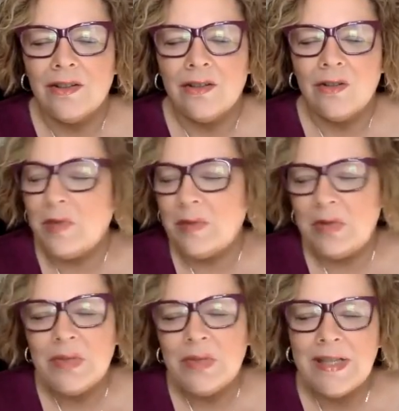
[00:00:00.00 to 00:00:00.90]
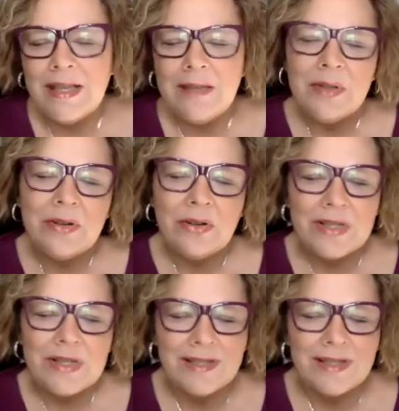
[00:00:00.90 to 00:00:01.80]
Or maybe you want to keep it a
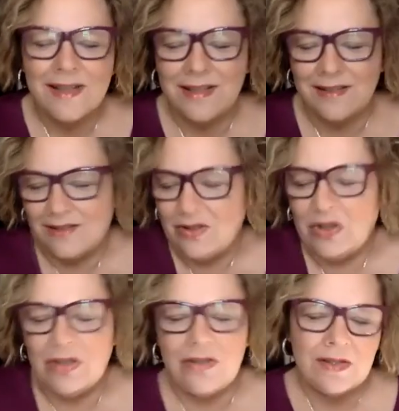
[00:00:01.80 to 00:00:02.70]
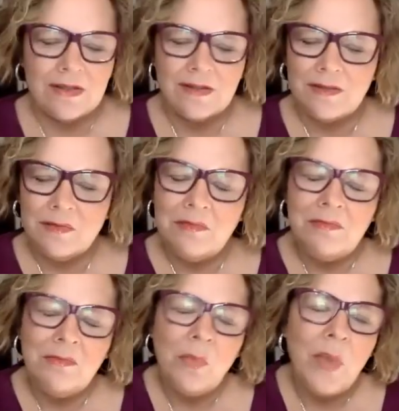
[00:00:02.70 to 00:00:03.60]
crystal. You can just
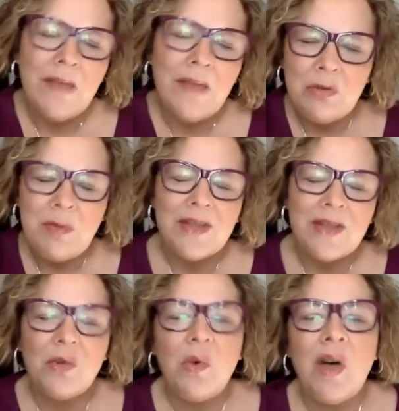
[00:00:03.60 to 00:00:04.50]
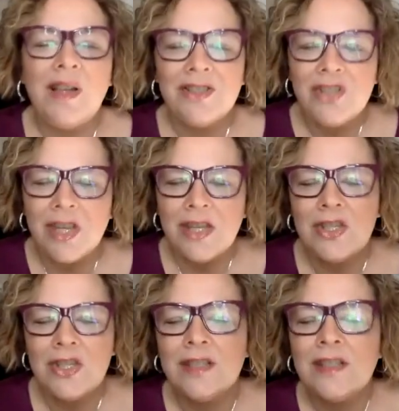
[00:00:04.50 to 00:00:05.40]
wave your magic wand and change
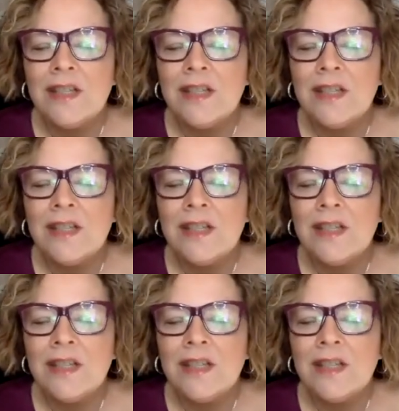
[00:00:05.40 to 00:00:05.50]
it